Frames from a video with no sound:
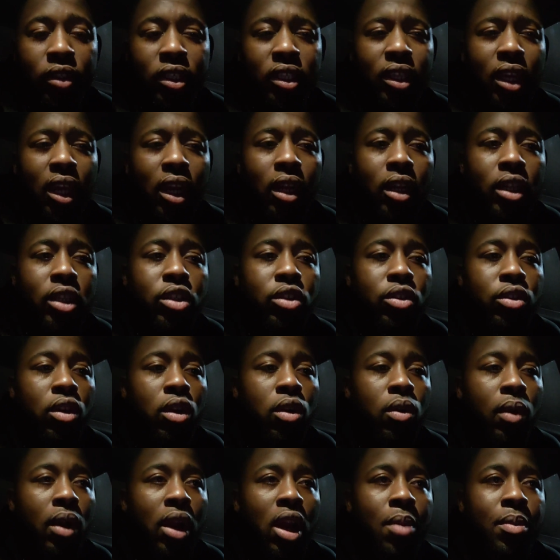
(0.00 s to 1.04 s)
Just kind of let you
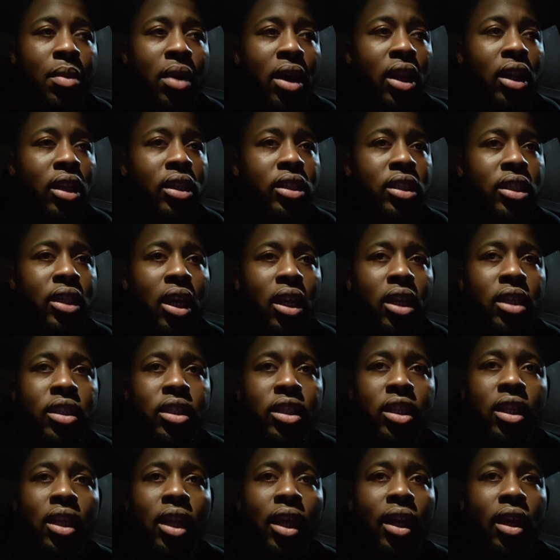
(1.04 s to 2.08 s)
know where I'm at and just kind of
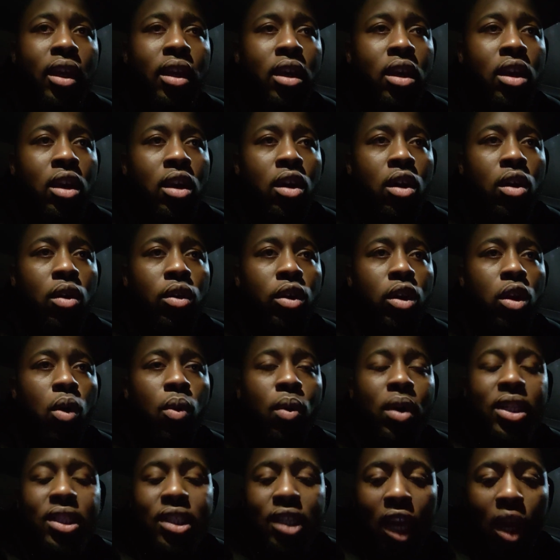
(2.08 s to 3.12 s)
see like
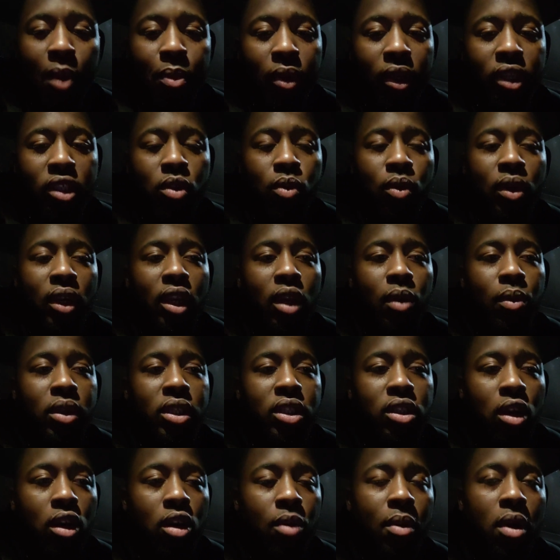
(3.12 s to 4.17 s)
what topics or what can we
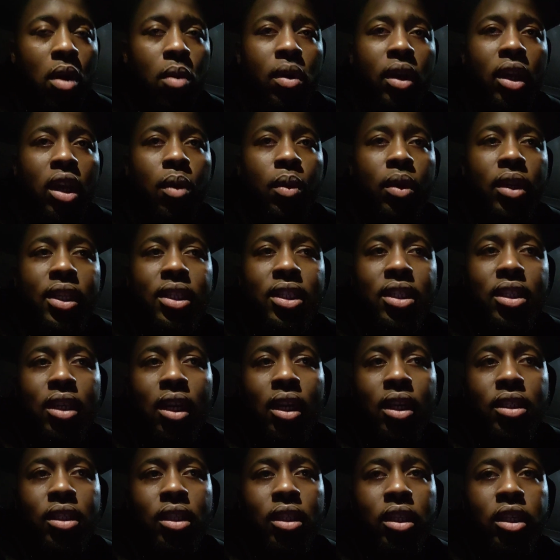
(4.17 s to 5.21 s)
talk about, what can we
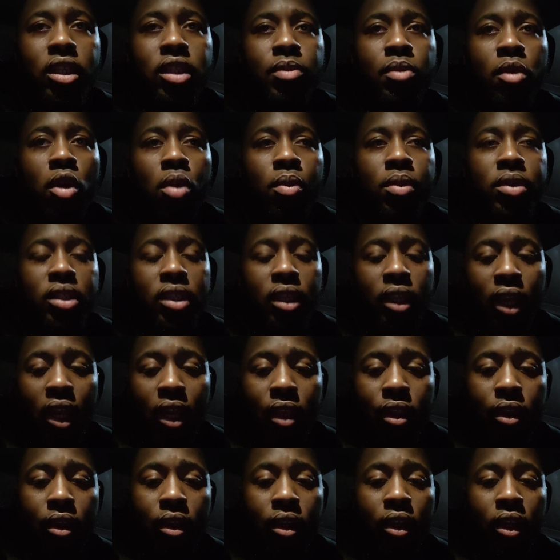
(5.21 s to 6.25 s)
discuss in these moments
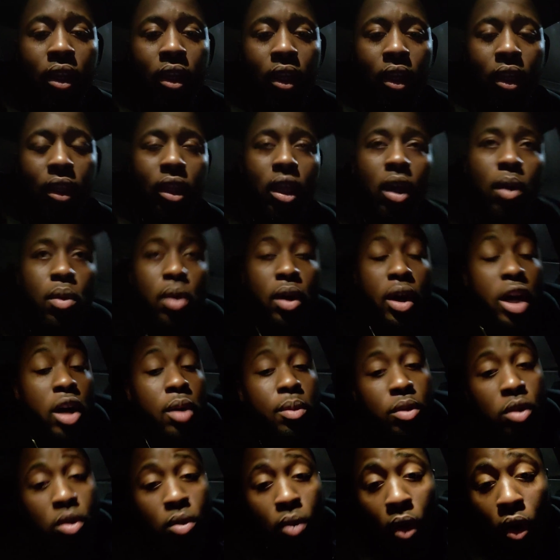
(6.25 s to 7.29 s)
together that will
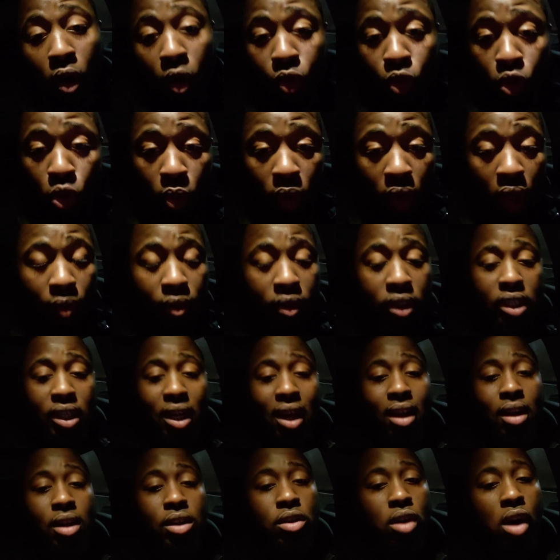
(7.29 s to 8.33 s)
help you all through whatever
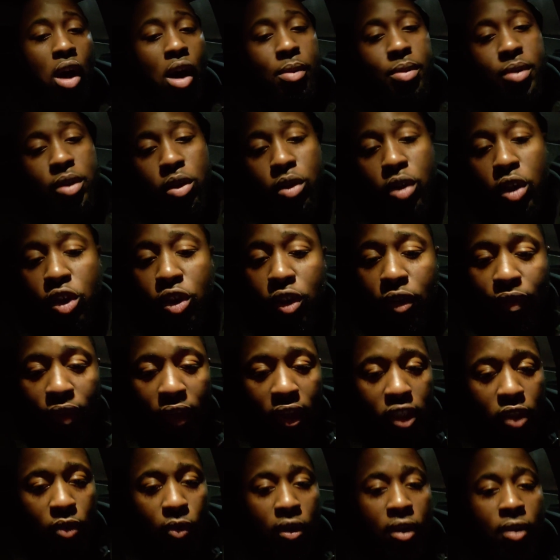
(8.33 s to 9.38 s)
challenge or obstacle that you're
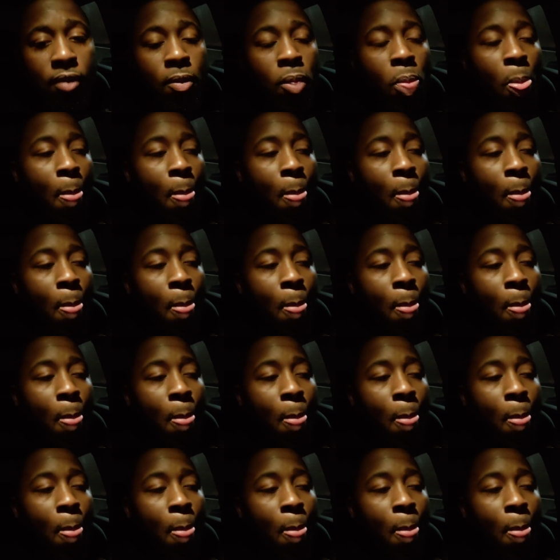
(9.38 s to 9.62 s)
faced with.